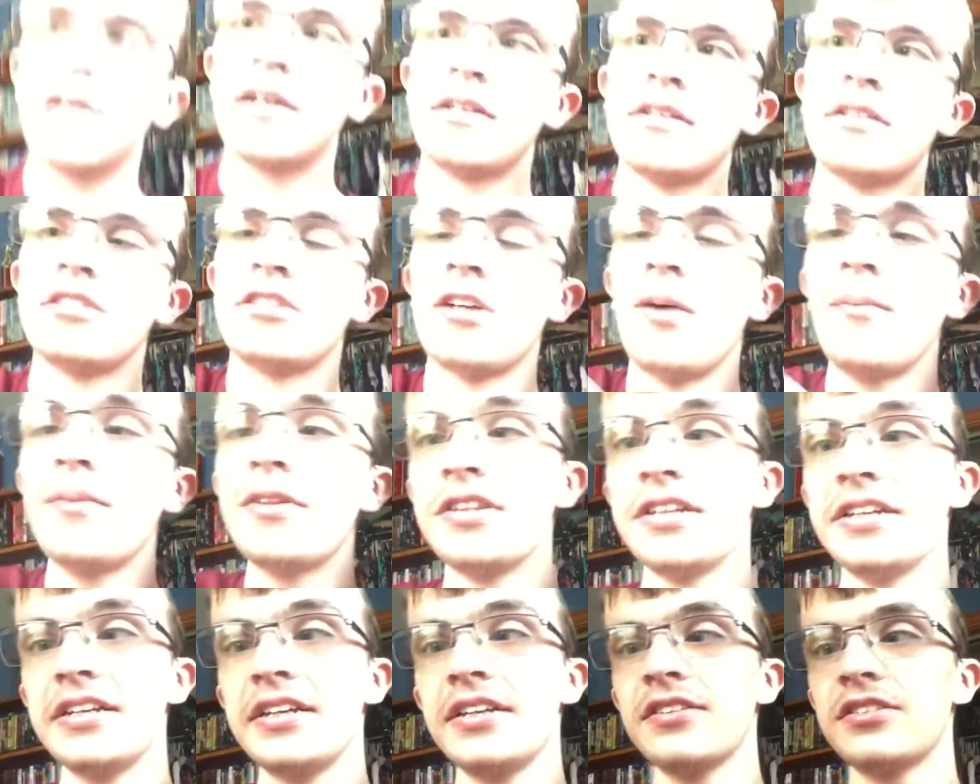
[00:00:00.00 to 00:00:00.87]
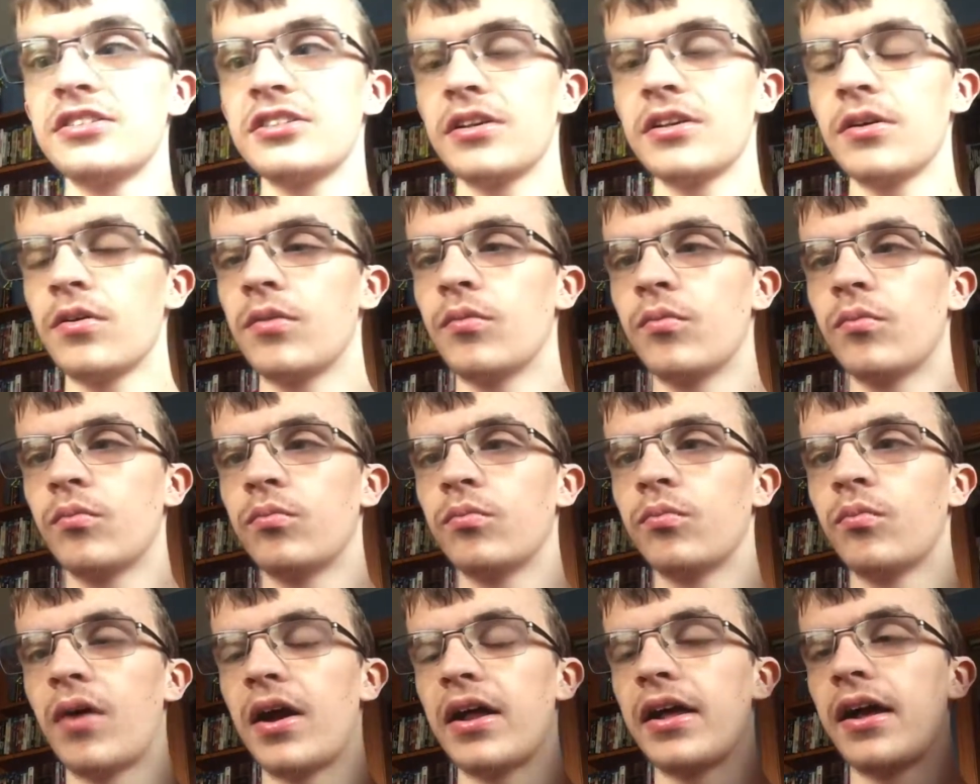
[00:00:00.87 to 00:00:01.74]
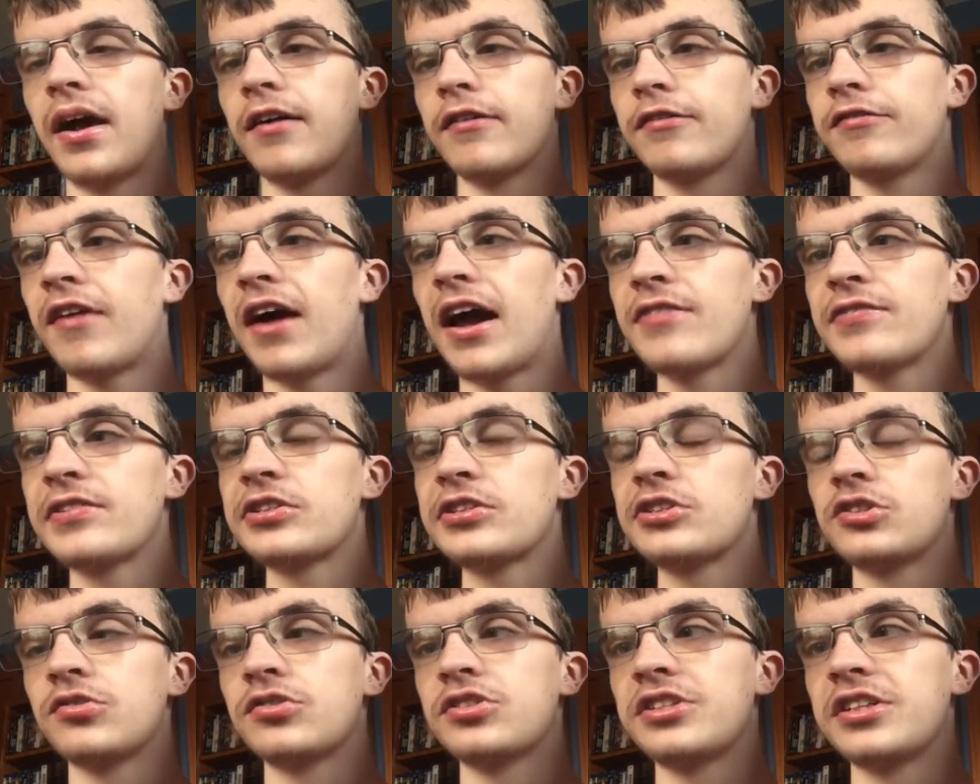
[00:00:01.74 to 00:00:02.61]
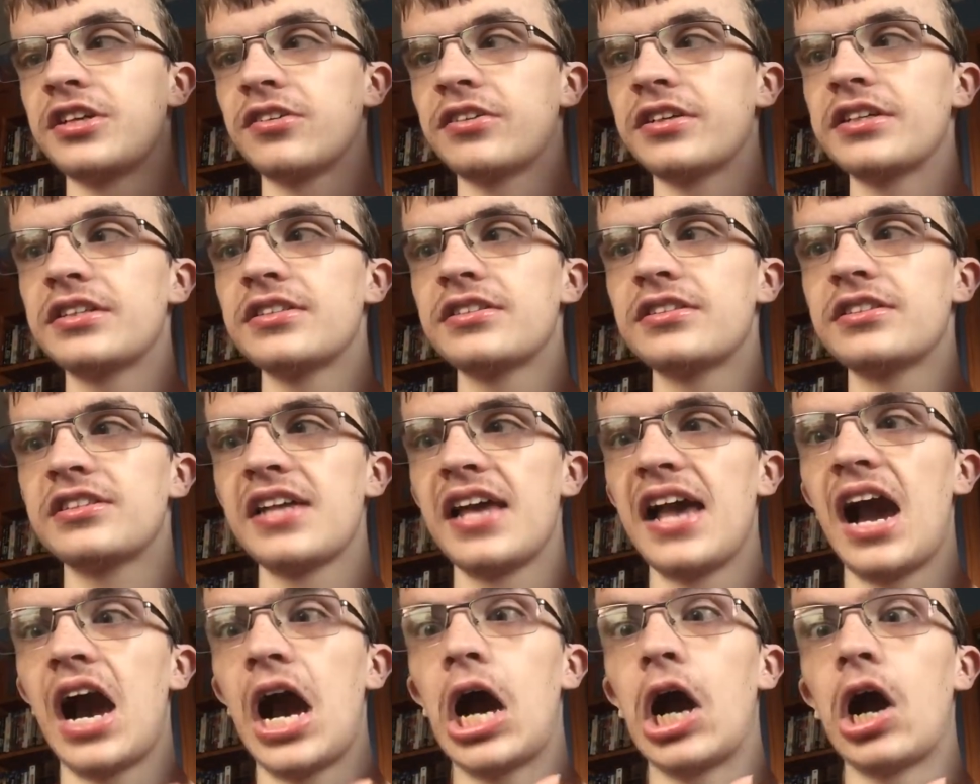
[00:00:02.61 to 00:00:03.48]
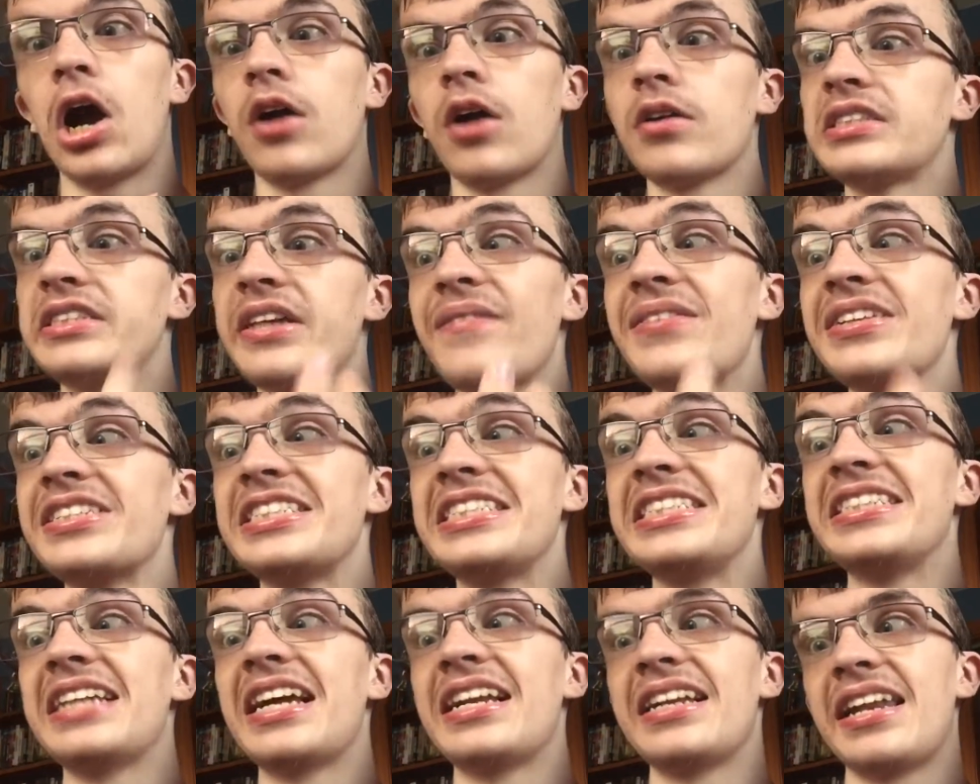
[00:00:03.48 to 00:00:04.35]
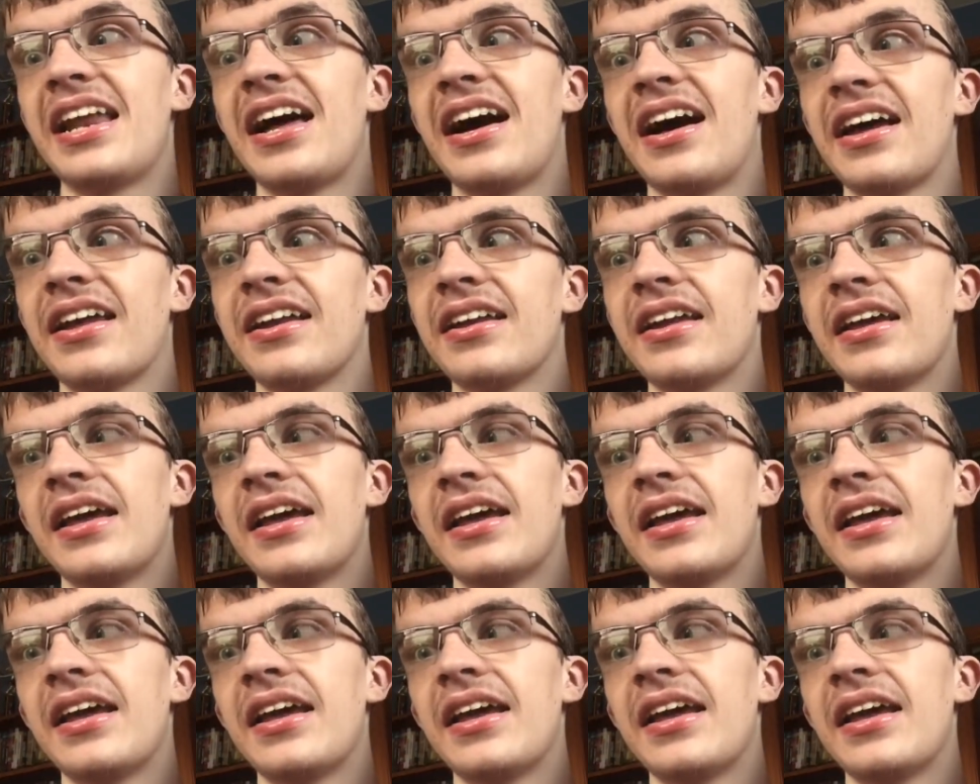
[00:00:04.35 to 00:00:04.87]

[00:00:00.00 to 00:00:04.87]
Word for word: some of these one, uh, five issue series are seventeen ninety nine.